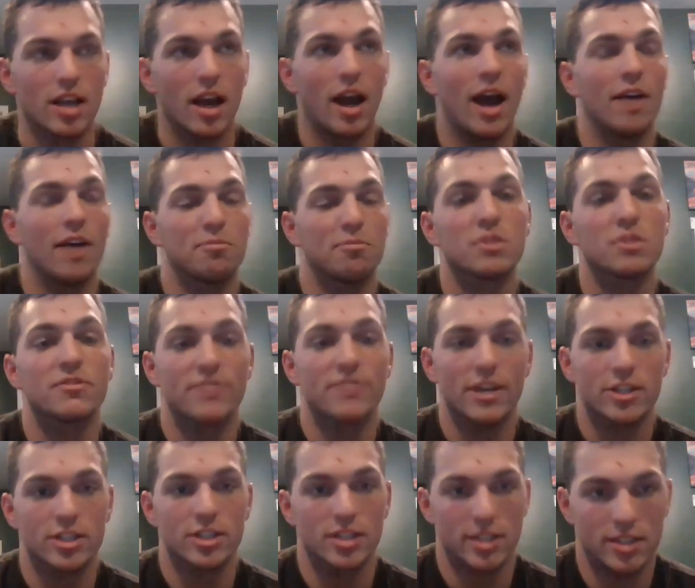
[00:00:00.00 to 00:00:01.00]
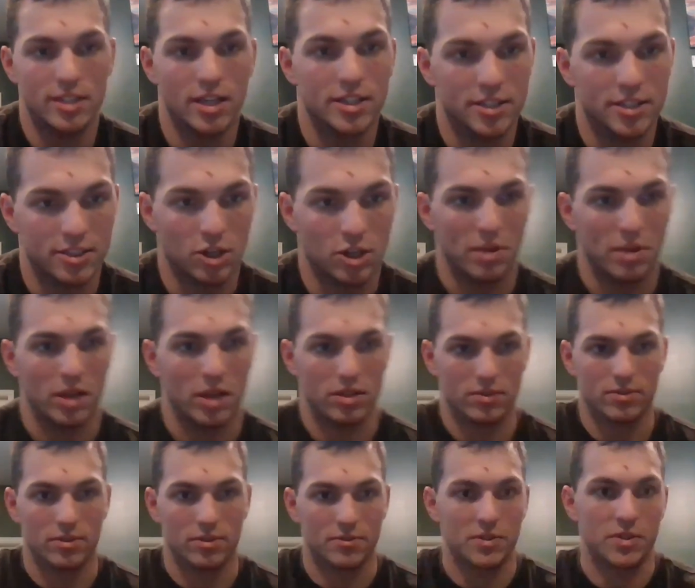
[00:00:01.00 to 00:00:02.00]
have professionally done Euro mounts for
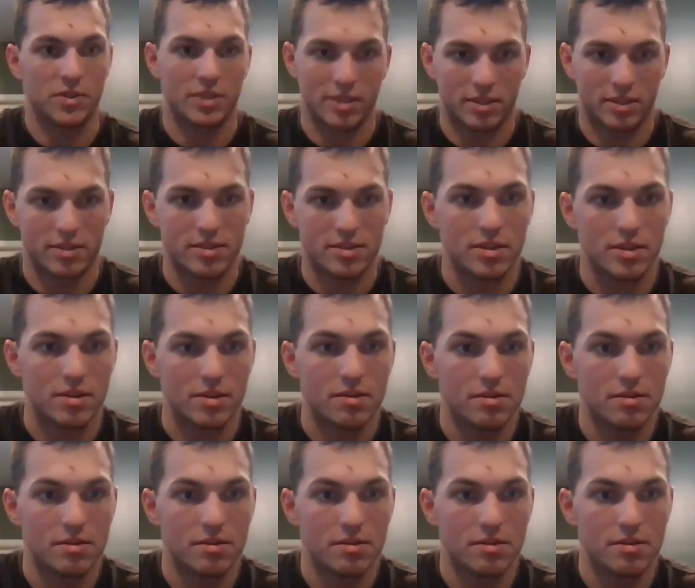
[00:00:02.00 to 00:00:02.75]
a few years too.